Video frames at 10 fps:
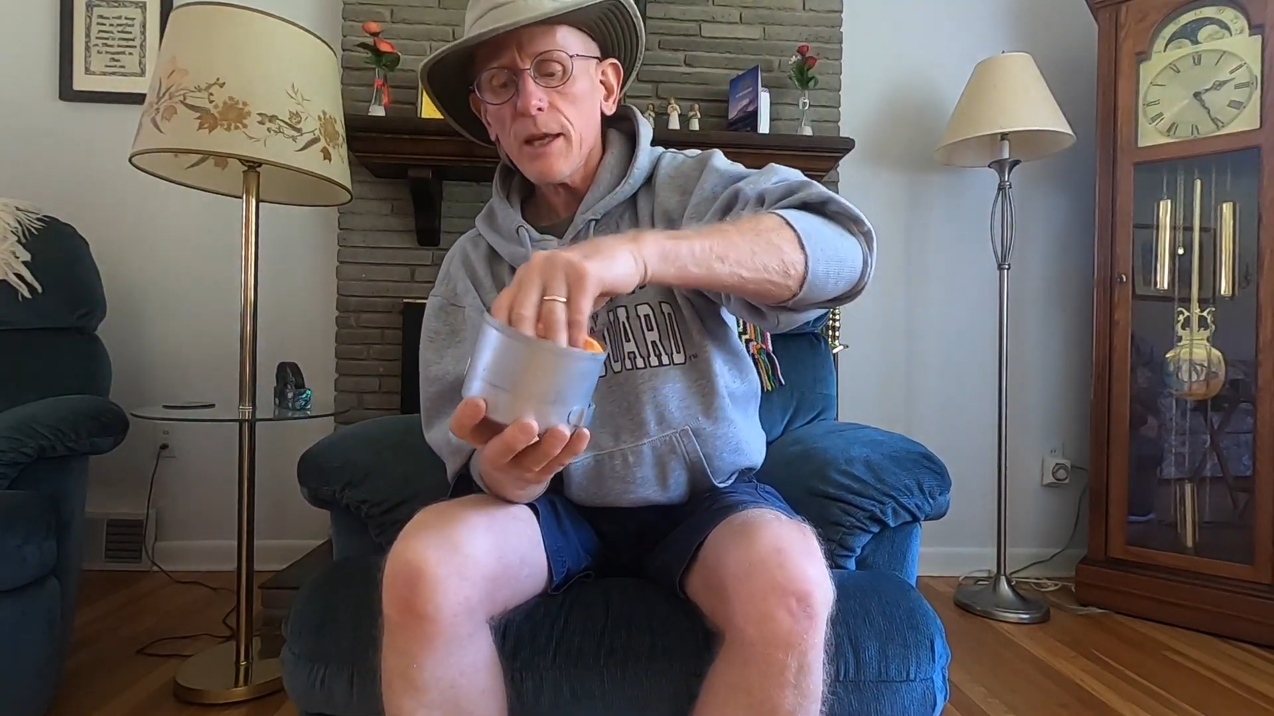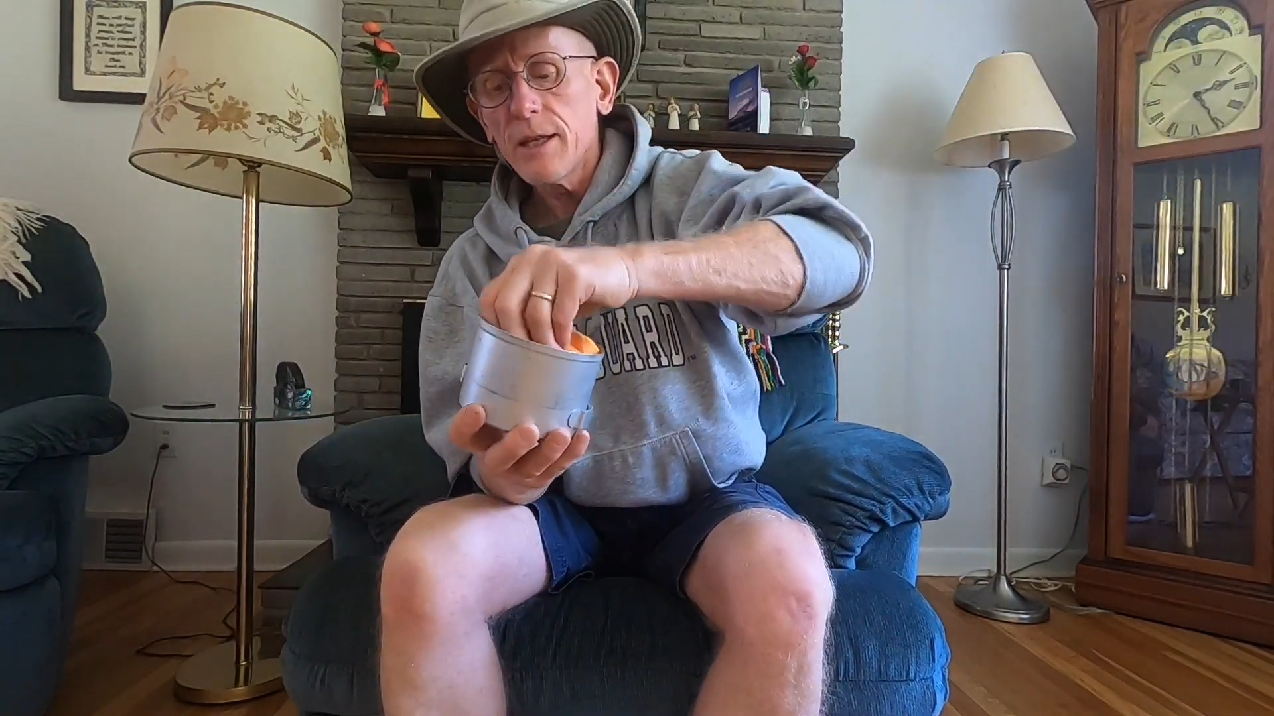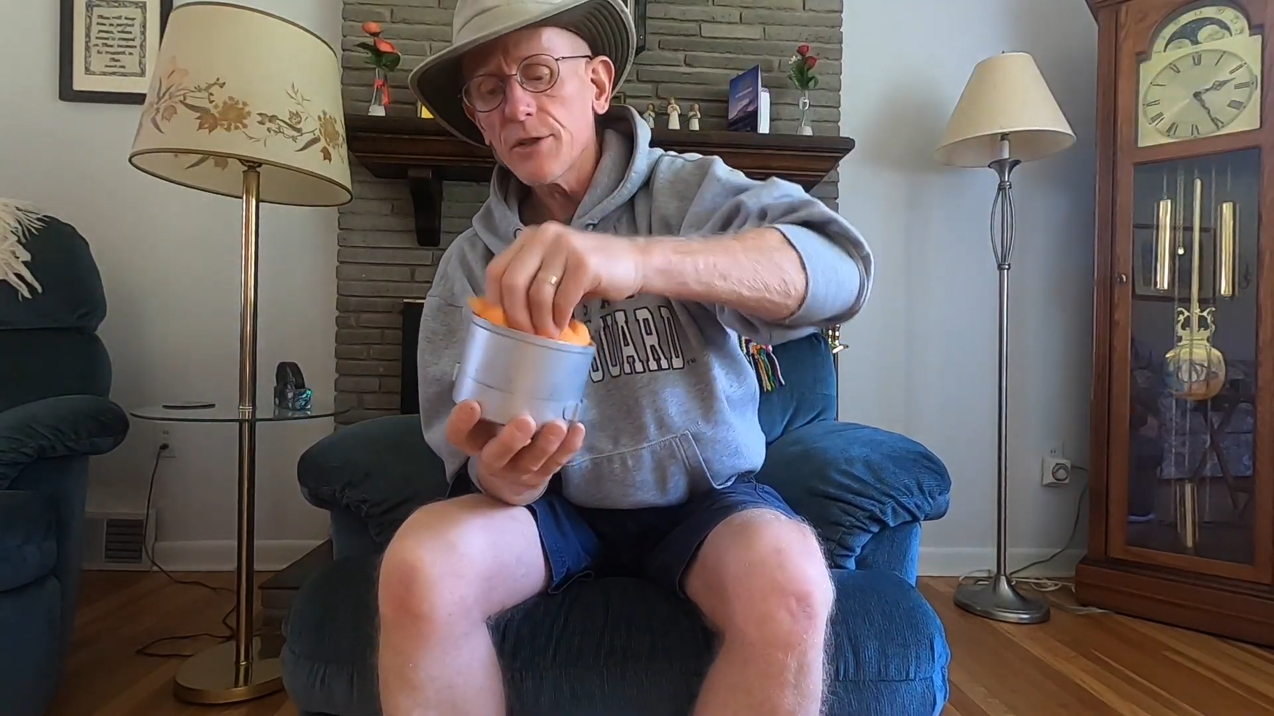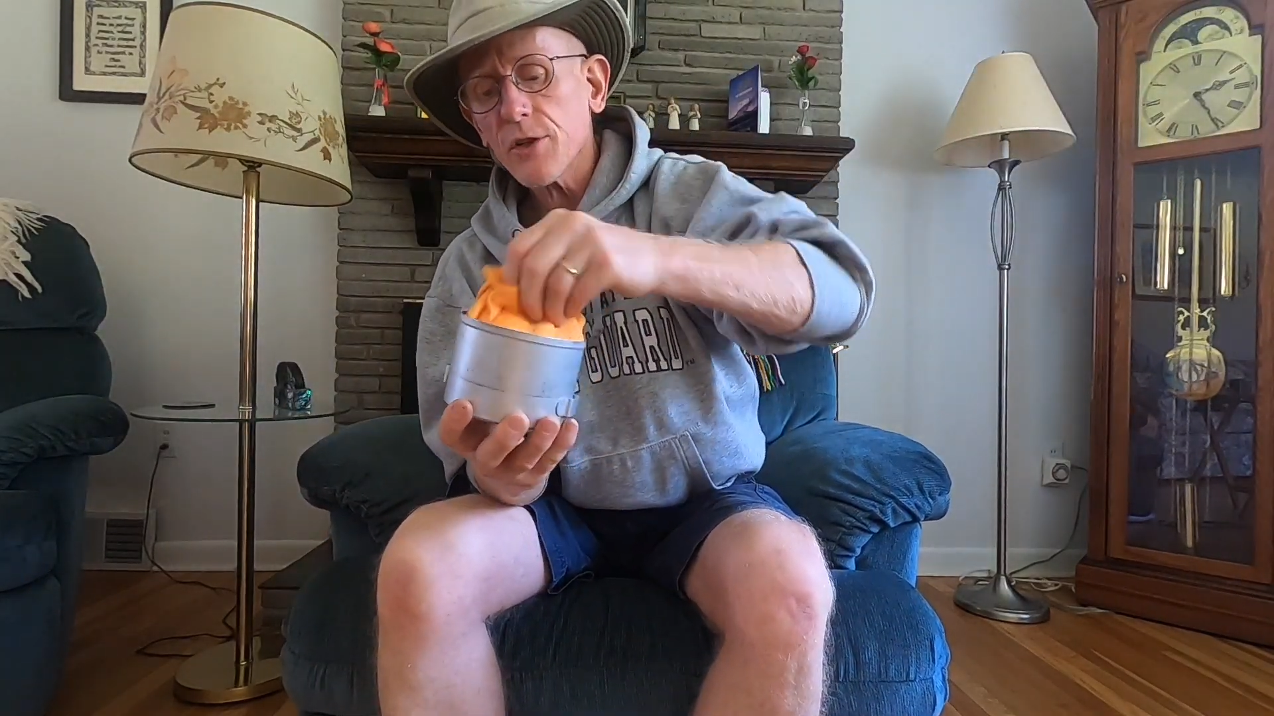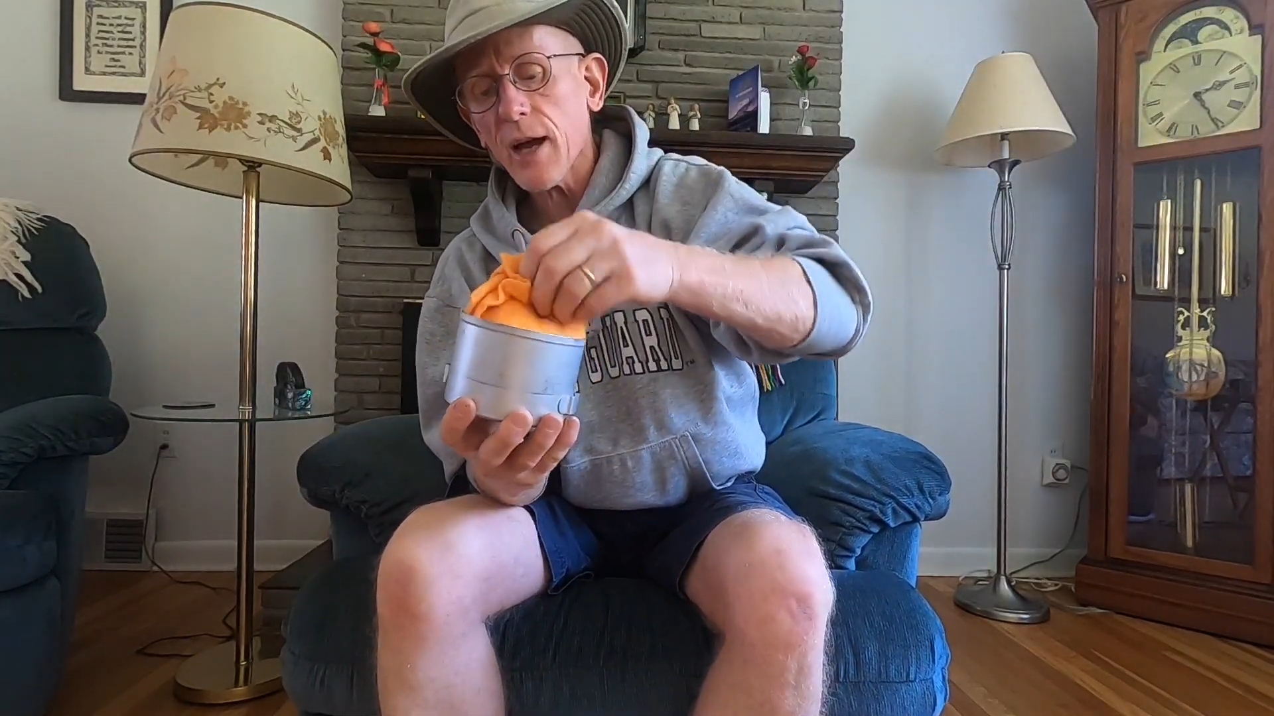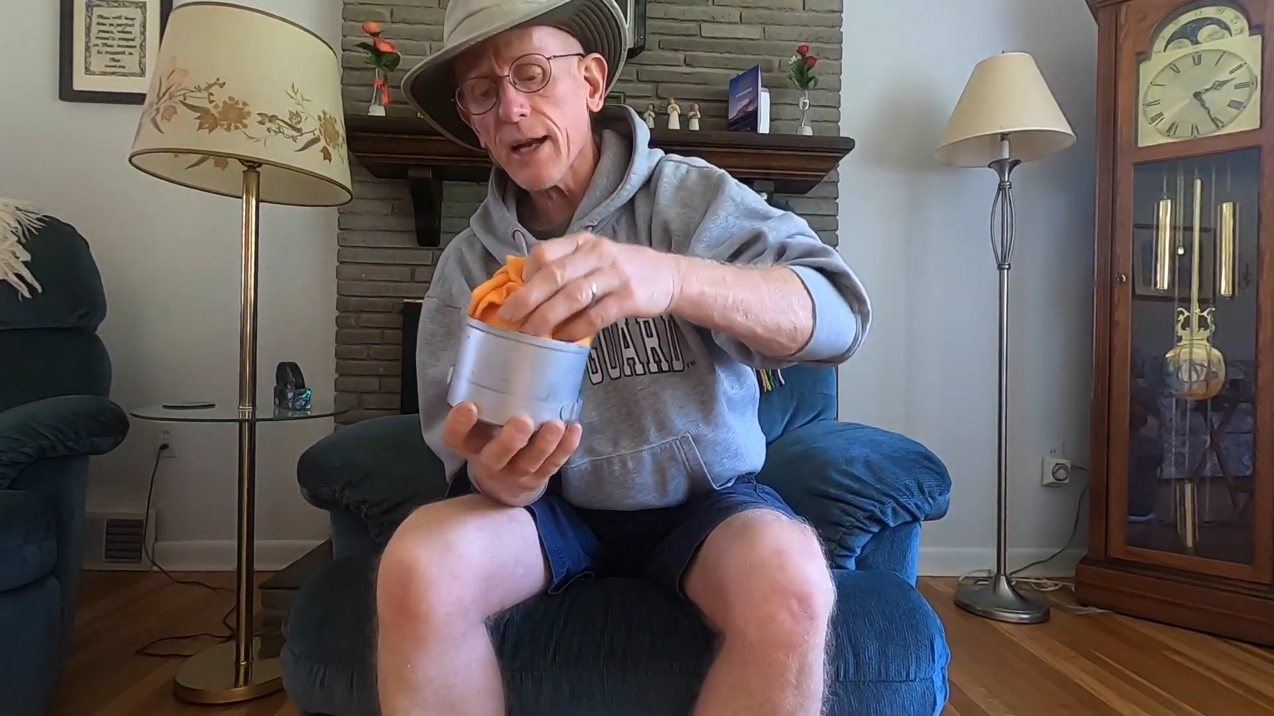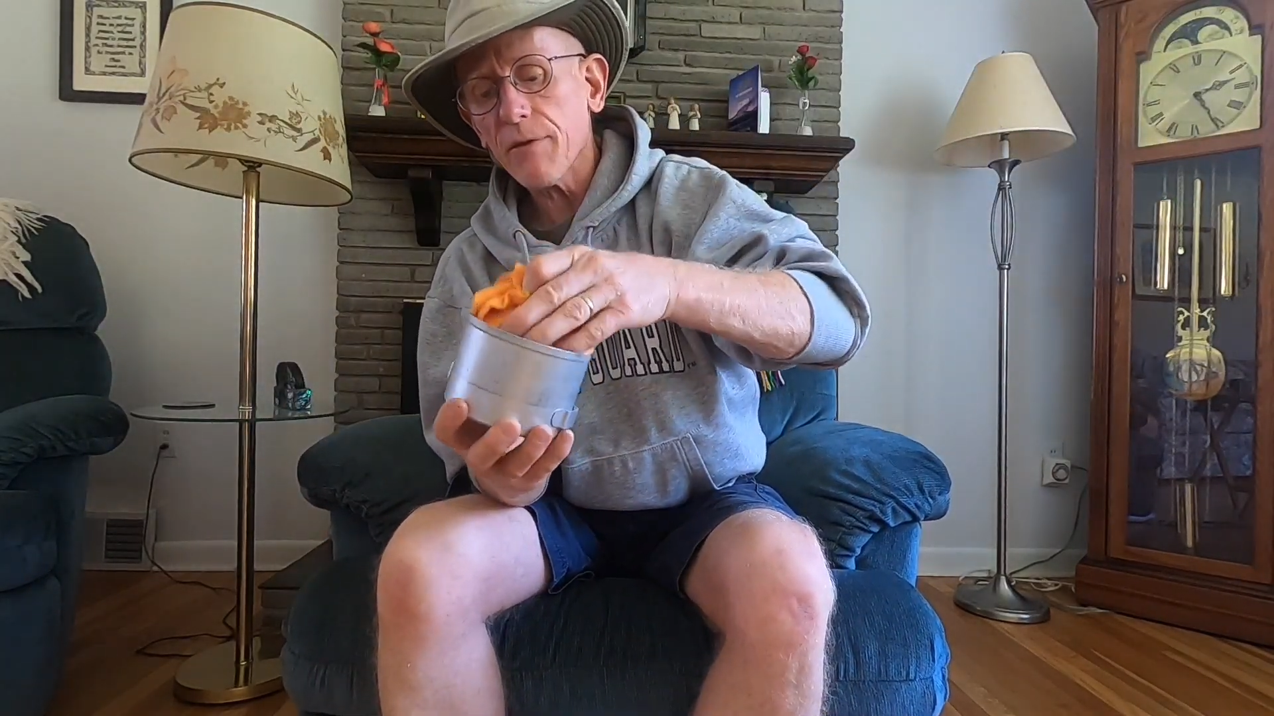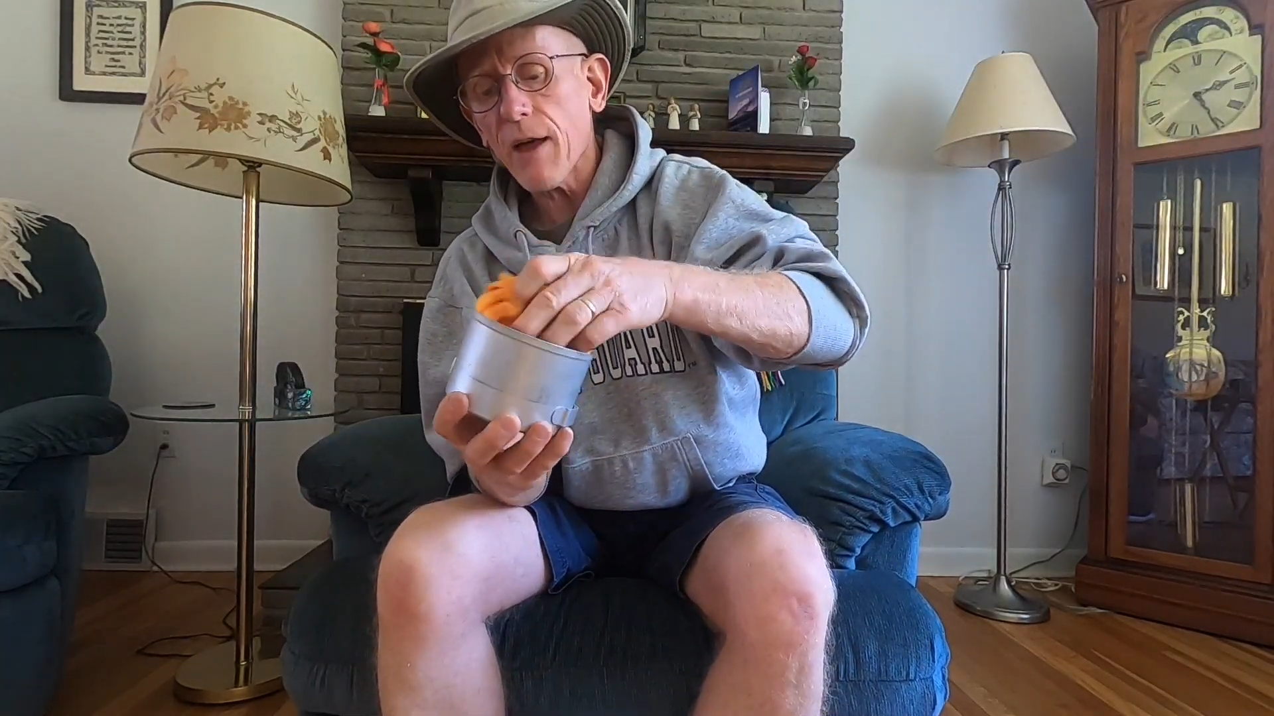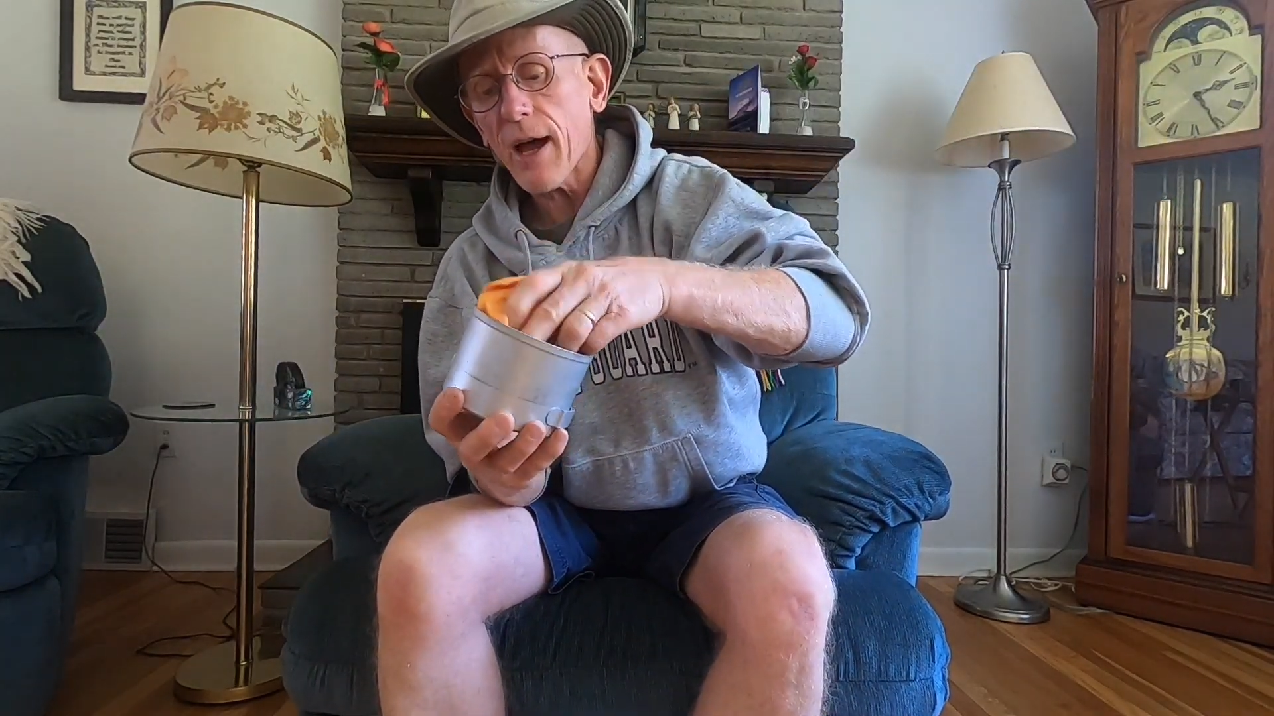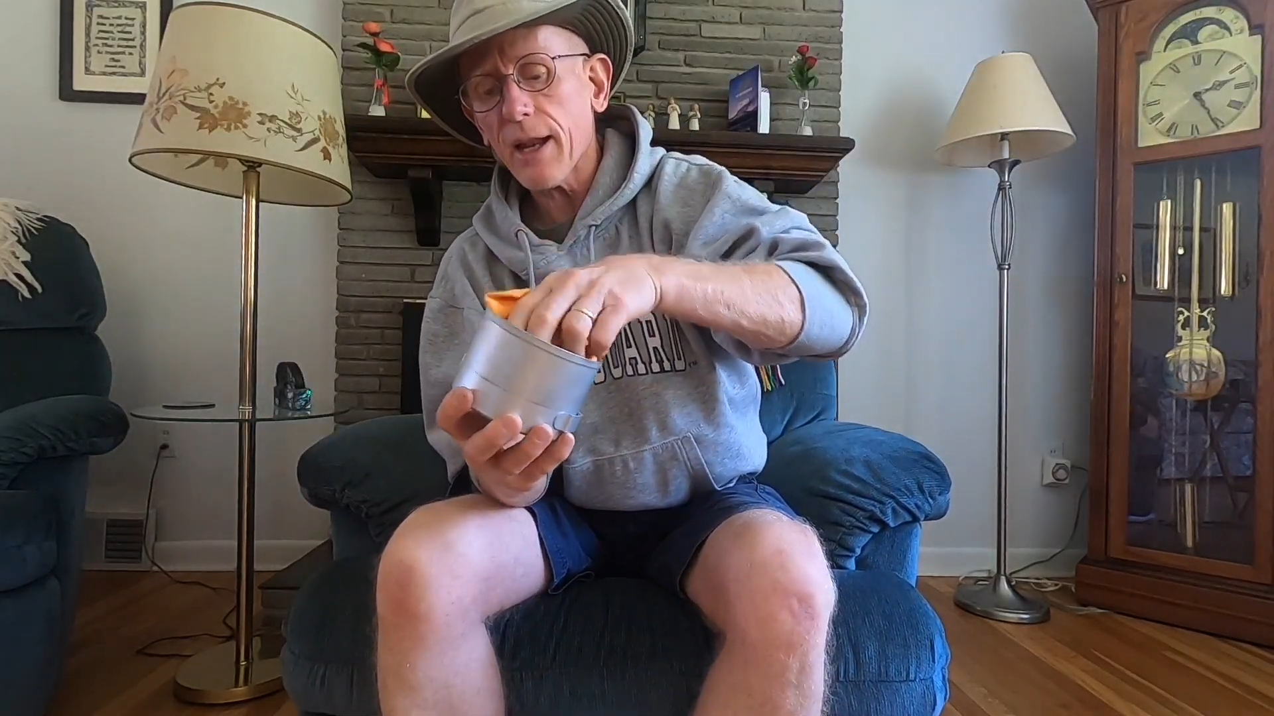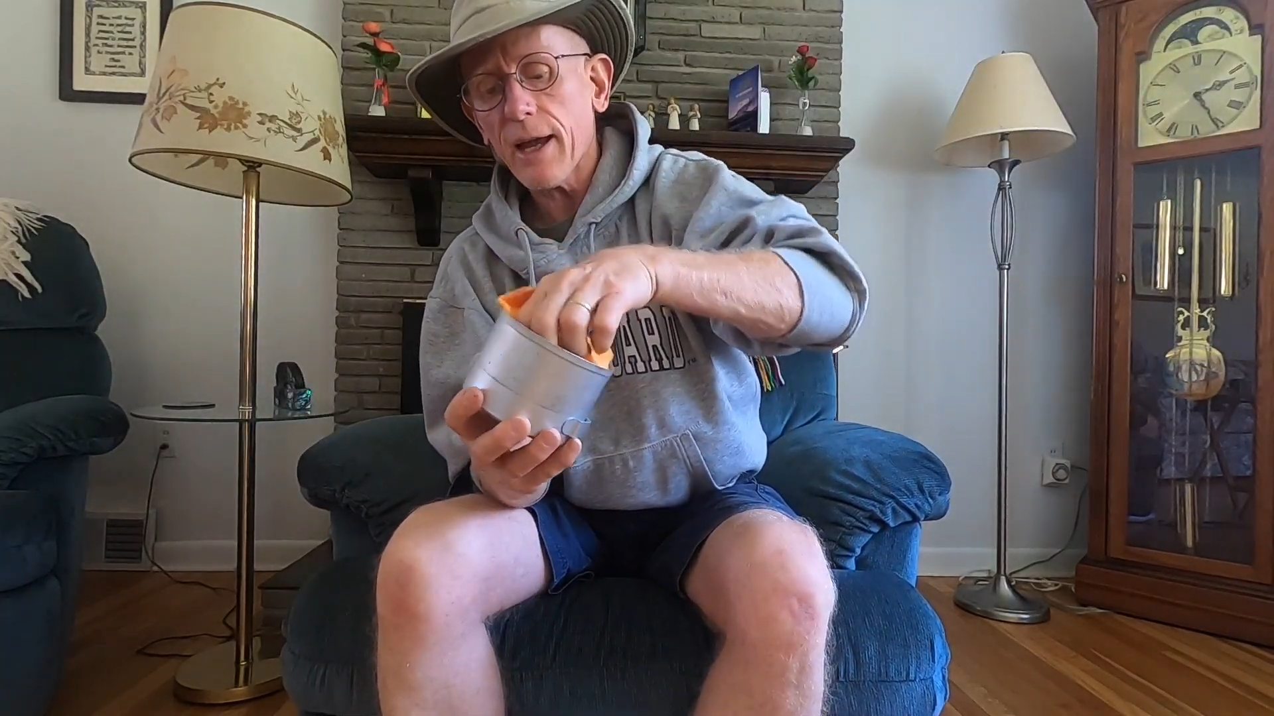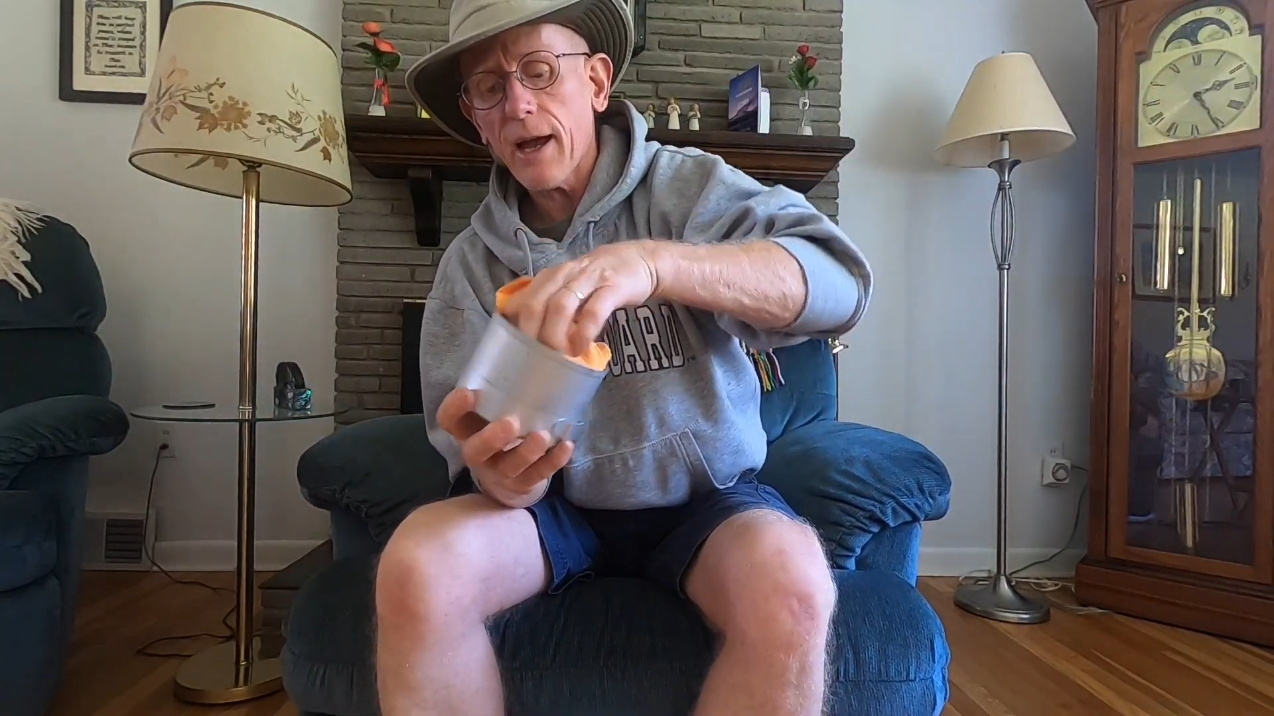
Inside of that I